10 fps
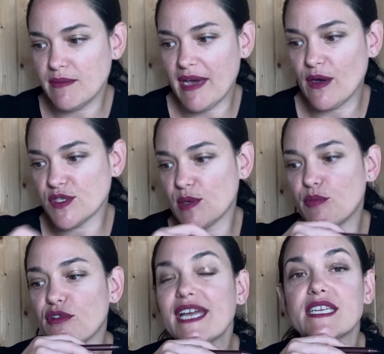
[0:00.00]
mouse, a
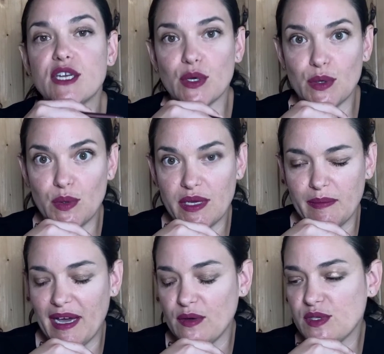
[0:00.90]
pregnant Agouti
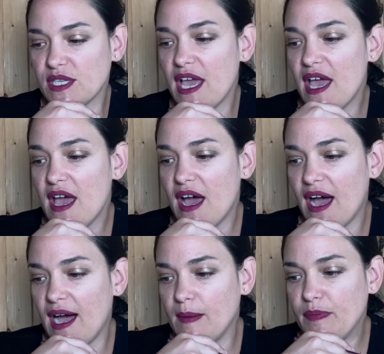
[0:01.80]
mouse.
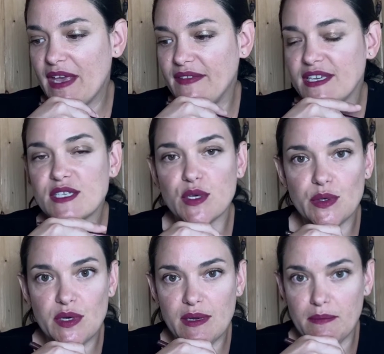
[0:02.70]
And these
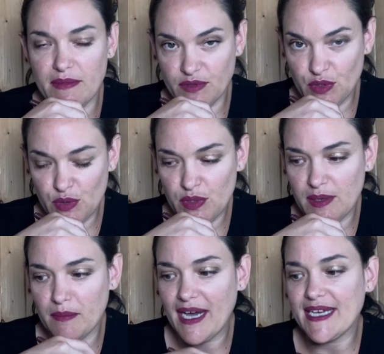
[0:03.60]
Agouti
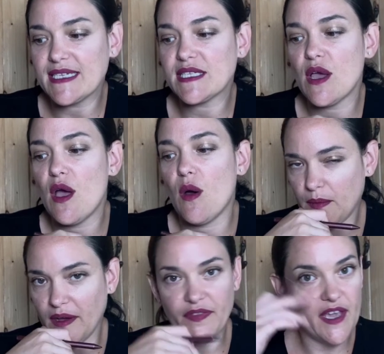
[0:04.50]
mice,
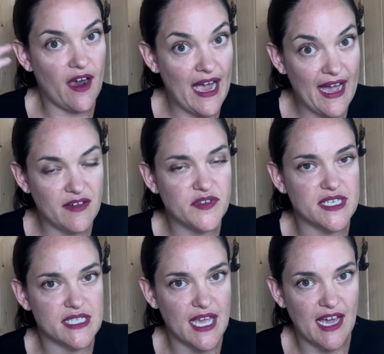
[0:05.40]
what they have is
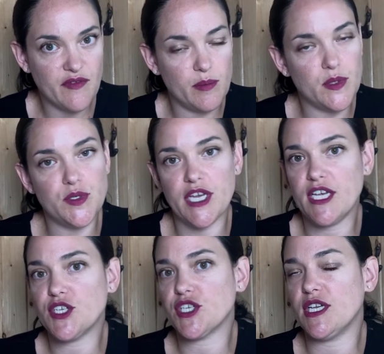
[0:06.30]
they have a
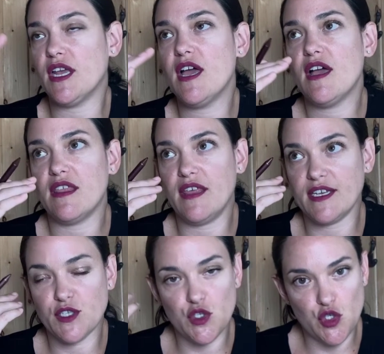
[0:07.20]
mutation
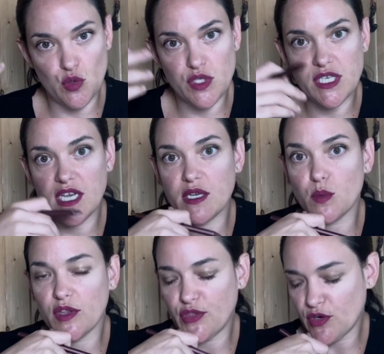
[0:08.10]
that's associated
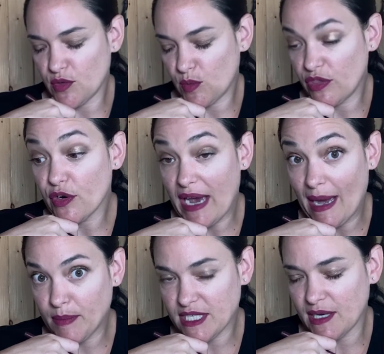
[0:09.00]
with their
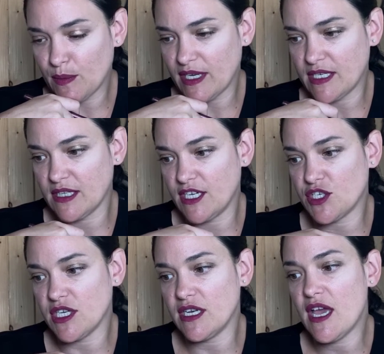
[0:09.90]
appetite
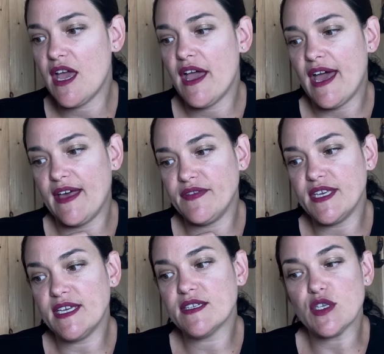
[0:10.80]
regulation. And
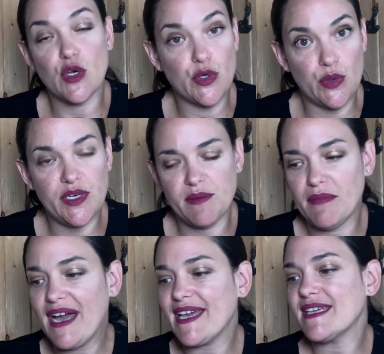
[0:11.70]
these Agouti
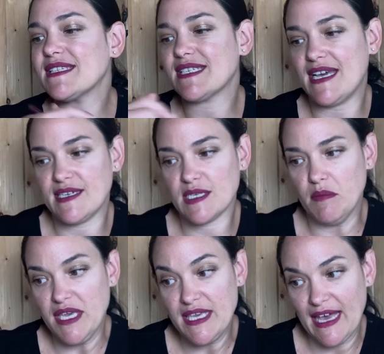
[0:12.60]
mice tend to be
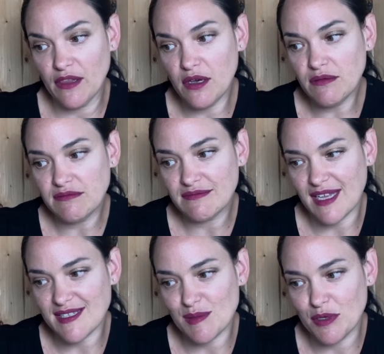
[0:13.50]
yellow.
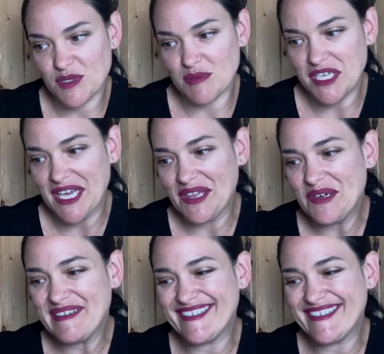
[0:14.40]
That's supposed to be yellow.